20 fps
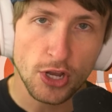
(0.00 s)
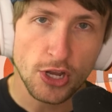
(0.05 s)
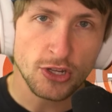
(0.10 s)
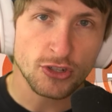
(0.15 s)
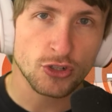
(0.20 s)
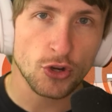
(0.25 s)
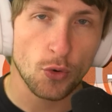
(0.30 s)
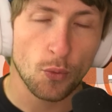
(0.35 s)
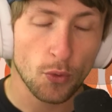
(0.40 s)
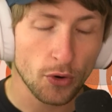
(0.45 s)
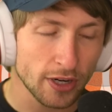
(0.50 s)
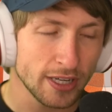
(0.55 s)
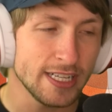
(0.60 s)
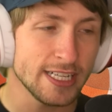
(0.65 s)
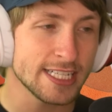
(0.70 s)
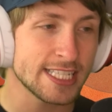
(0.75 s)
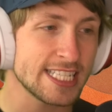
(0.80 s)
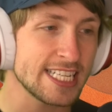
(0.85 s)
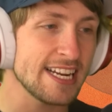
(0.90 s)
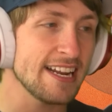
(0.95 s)
So we're going
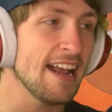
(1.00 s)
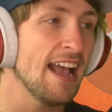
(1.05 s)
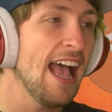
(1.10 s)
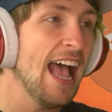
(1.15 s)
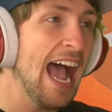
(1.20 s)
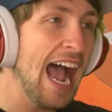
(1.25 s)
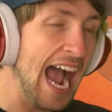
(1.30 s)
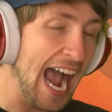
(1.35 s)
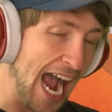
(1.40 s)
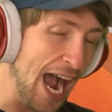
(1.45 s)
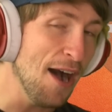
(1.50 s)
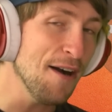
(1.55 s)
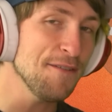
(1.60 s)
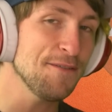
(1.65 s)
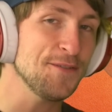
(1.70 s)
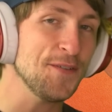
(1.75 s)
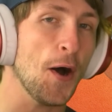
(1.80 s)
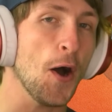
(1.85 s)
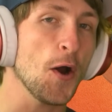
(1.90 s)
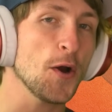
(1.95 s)
to see how
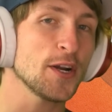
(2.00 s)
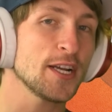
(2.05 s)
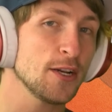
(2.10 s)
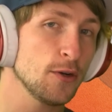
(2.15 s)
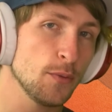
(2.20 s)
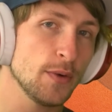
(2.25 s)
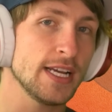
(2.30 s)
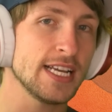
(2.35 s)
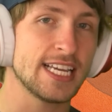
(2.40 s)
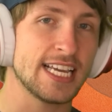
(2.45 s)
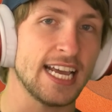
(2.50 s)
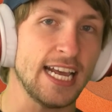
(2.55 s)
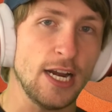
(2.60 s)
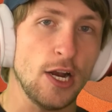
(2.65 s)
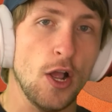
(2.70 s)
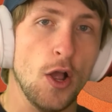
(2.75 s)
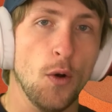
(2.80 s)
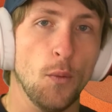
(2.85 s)
far can we get